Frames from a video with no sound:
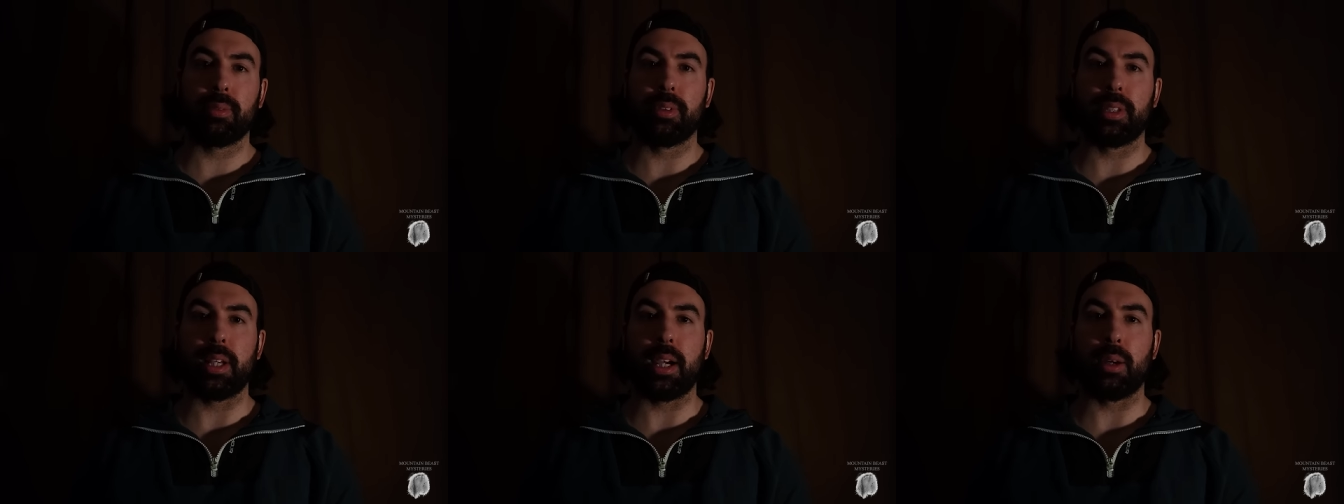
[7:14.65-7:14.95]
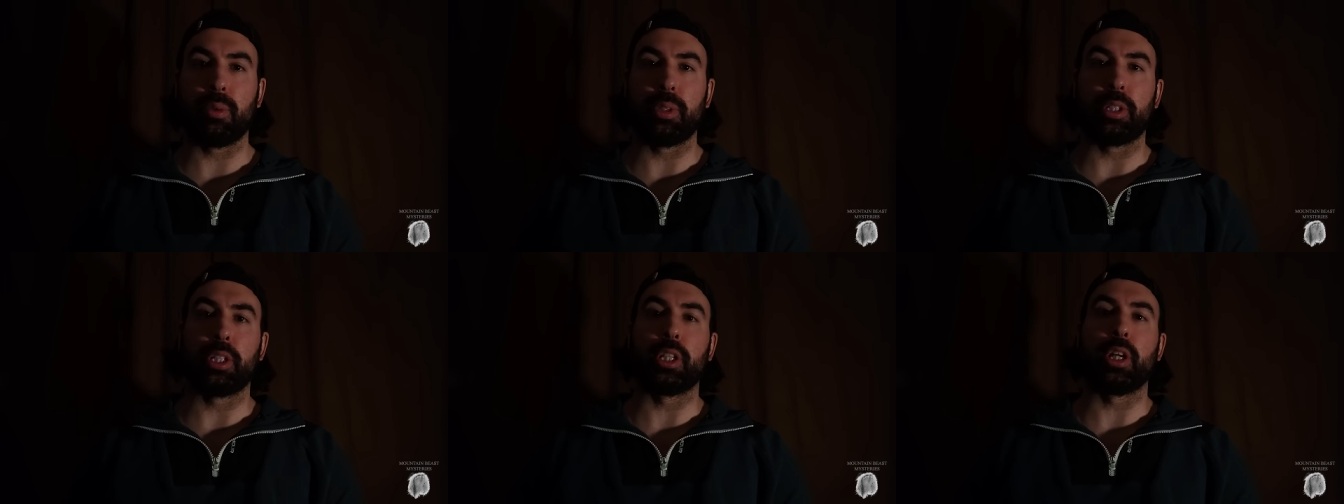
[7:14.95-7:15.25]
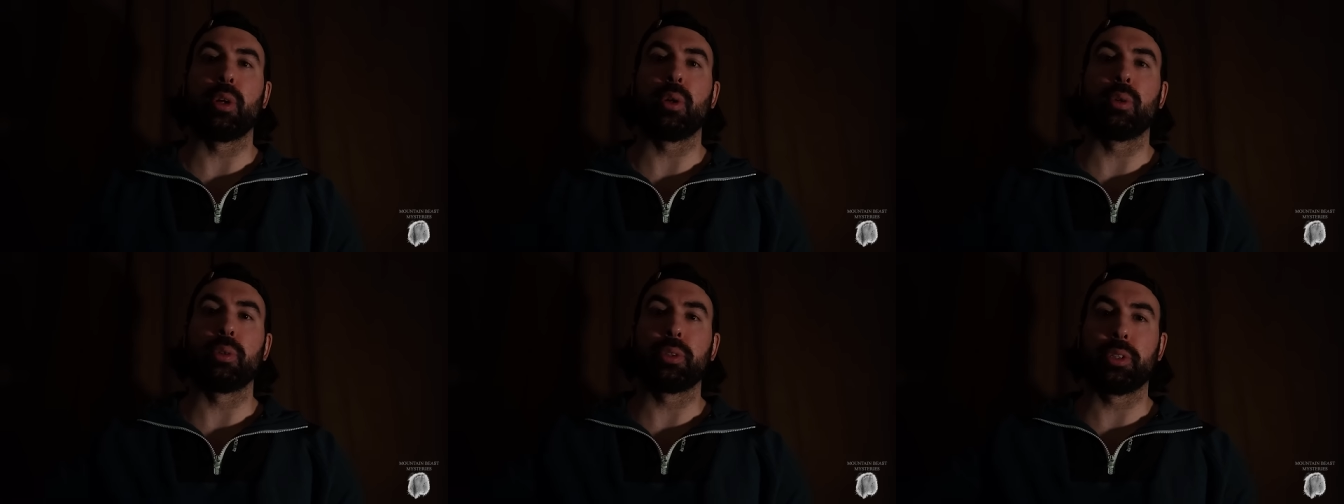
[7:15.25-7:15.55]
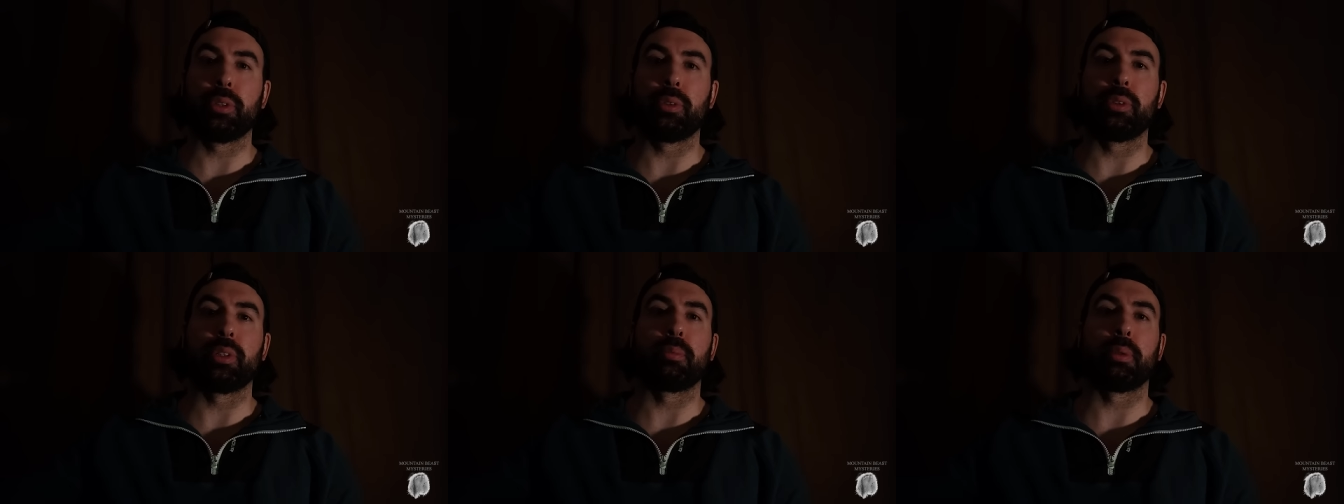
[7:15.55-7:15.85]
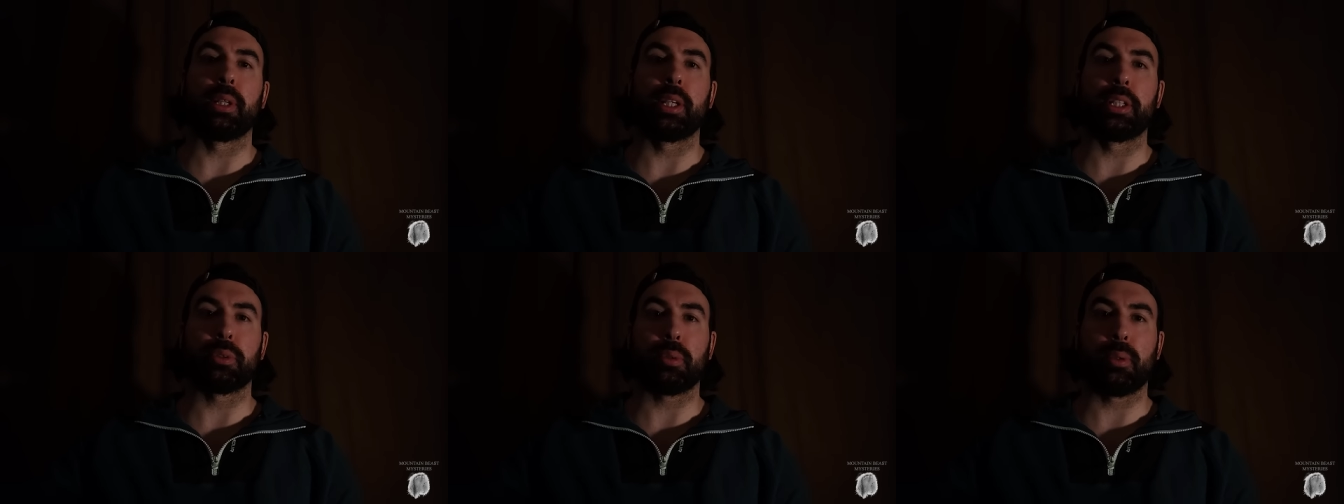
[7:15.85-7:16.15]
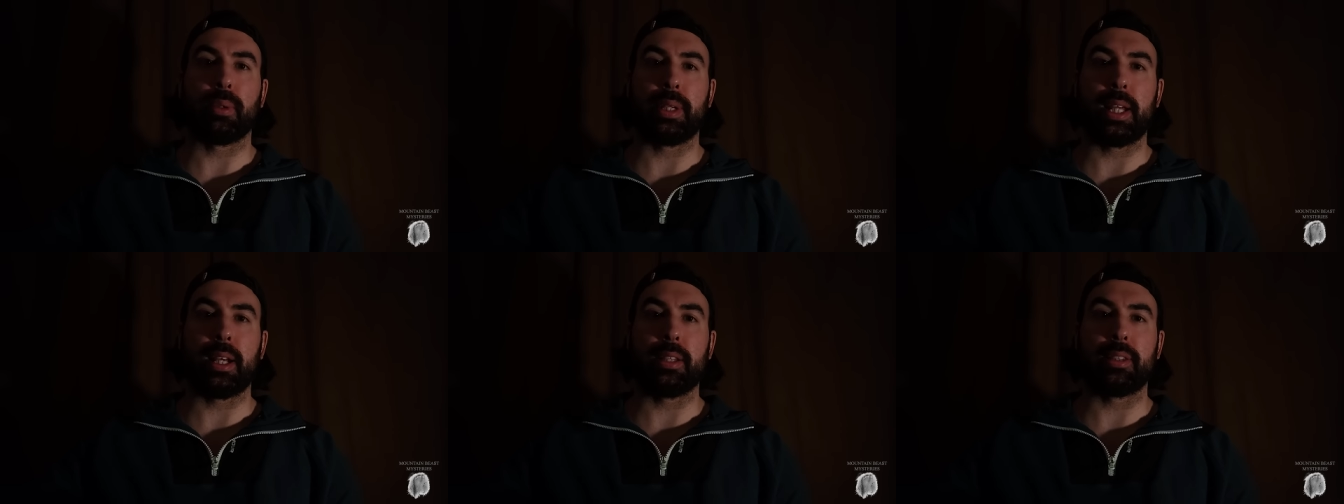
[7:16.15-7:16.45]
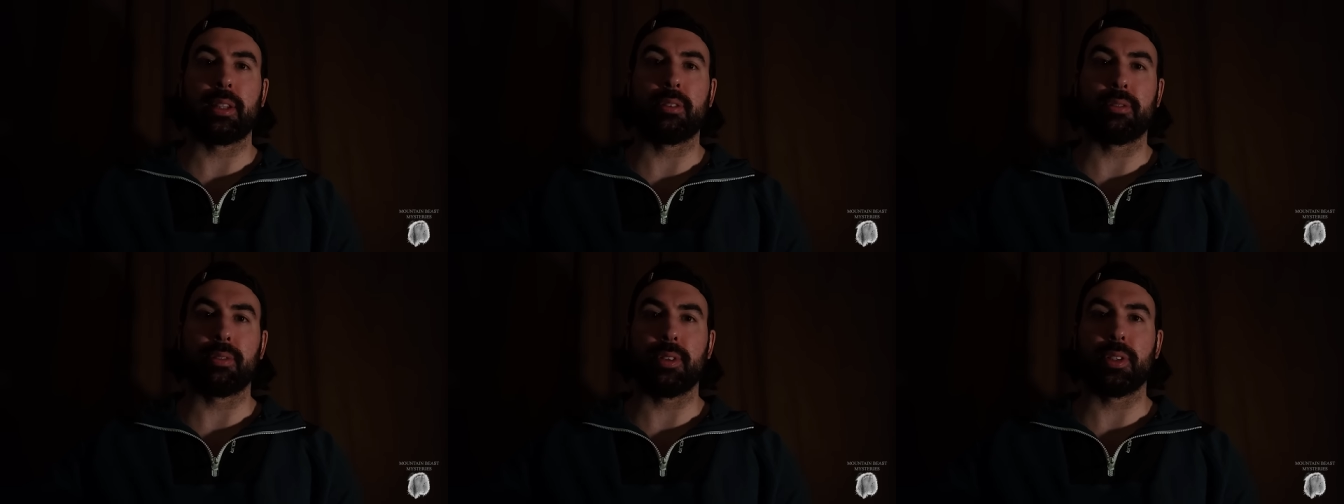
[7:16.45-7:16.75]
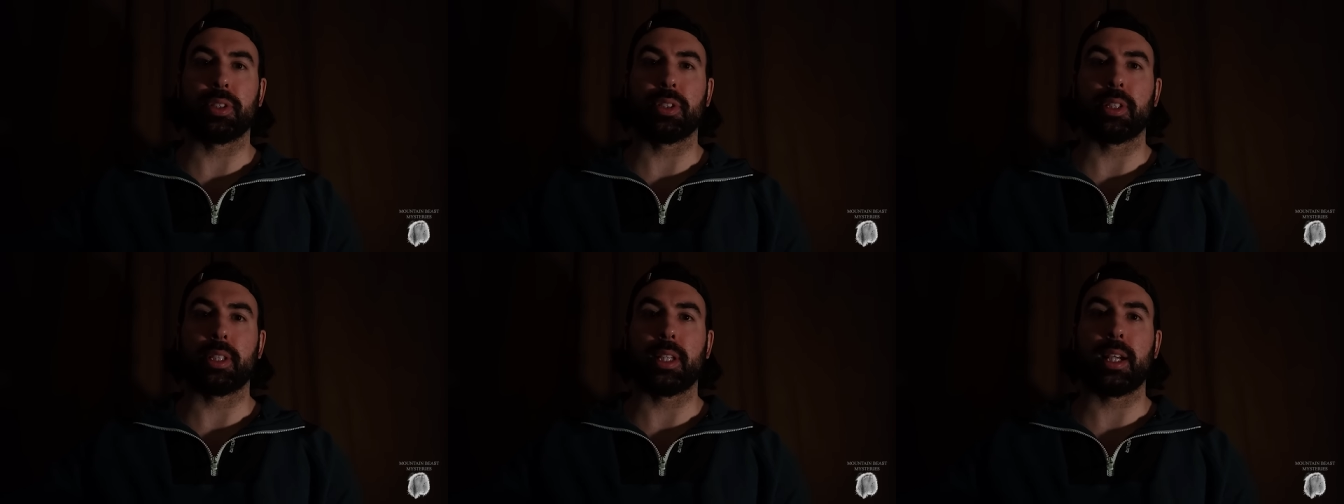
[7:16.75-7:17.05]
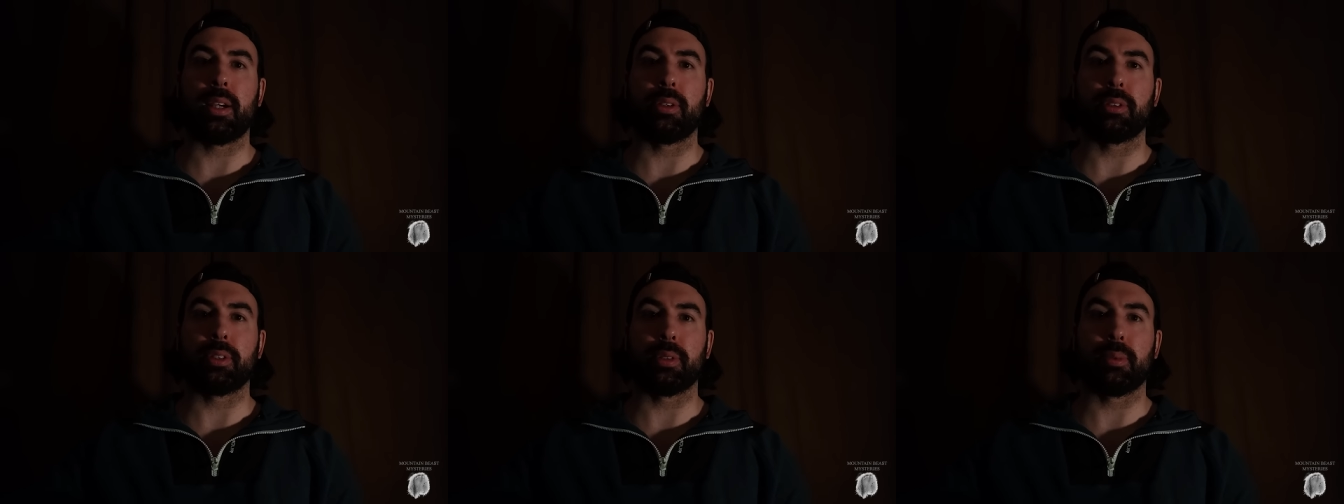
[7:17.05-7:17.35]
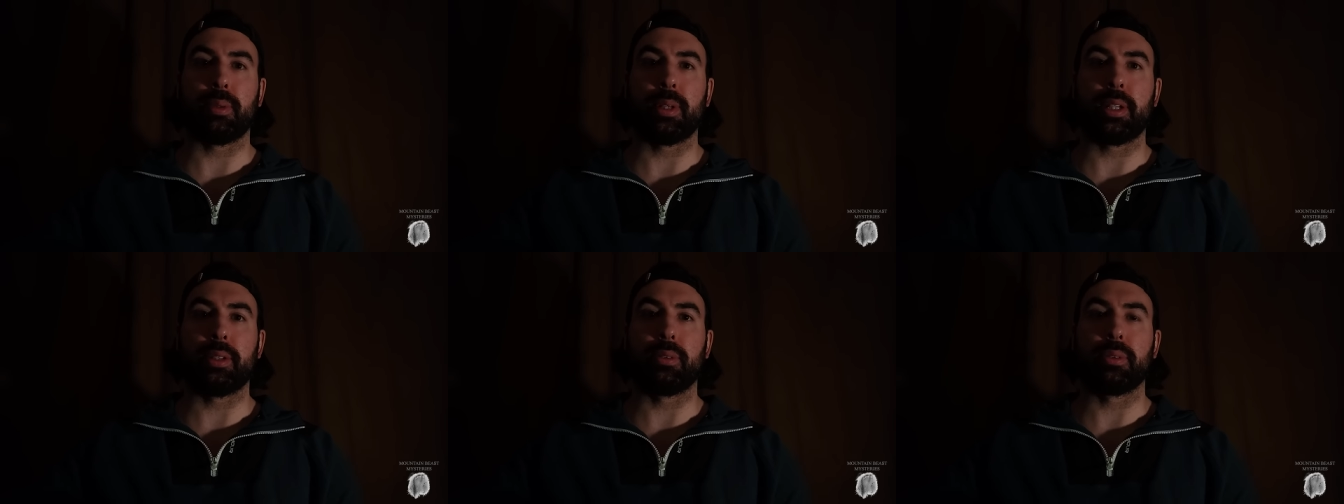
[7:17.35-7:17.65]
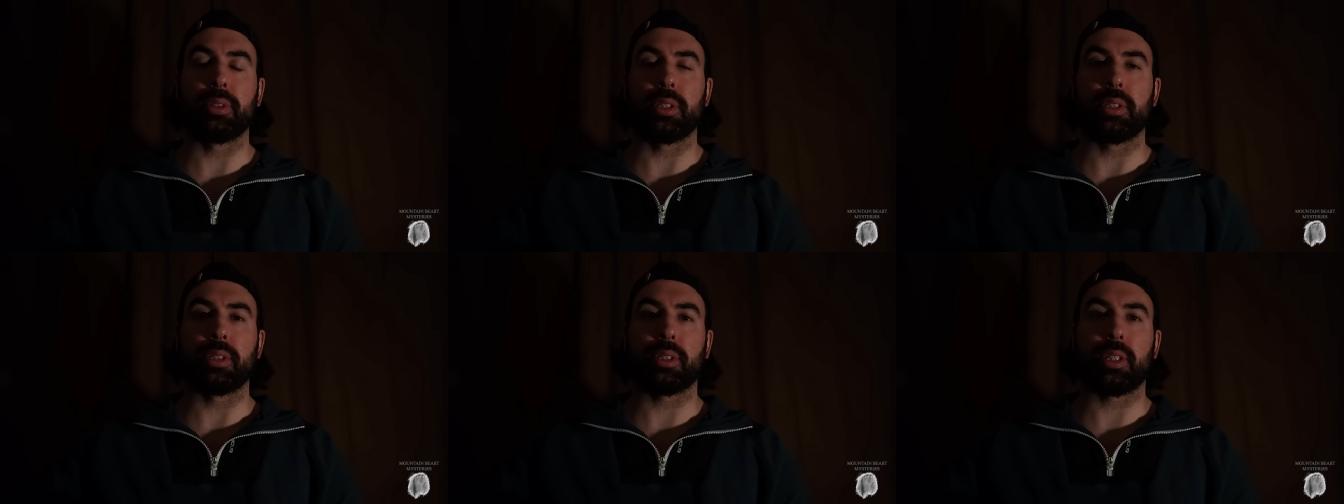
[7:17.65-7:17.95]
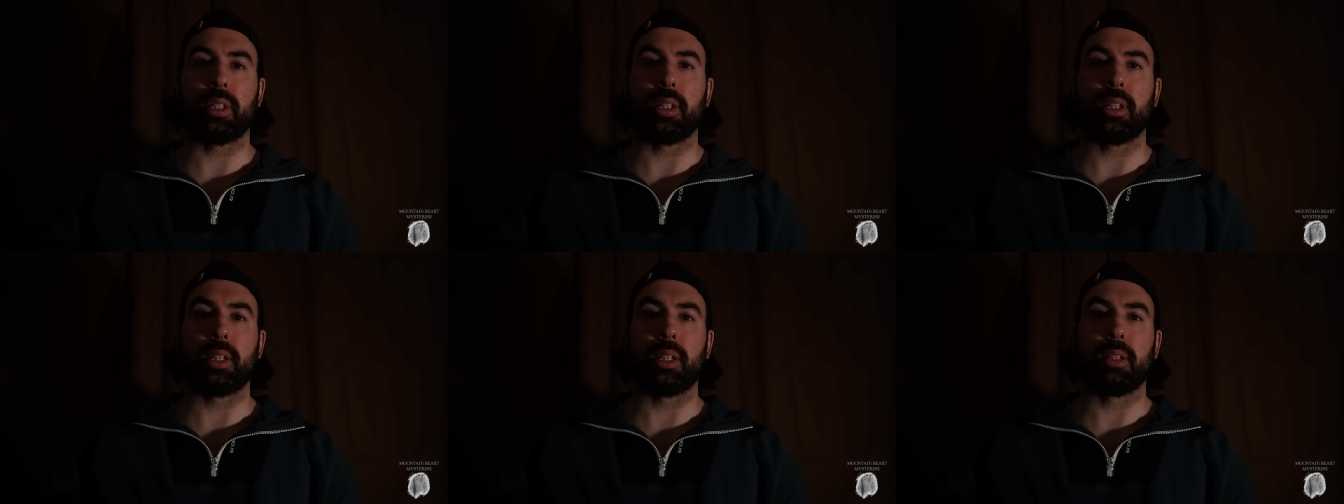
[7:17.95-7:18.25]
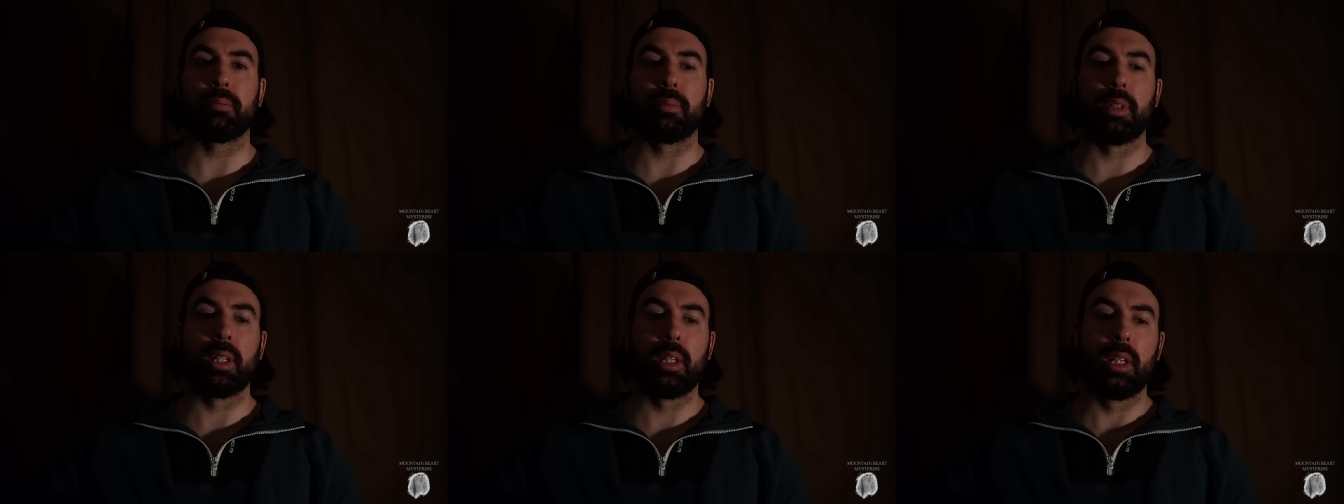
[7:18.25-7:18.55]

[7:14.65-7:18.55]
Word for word: that would go to the place where he had that first encounter where he was in his car.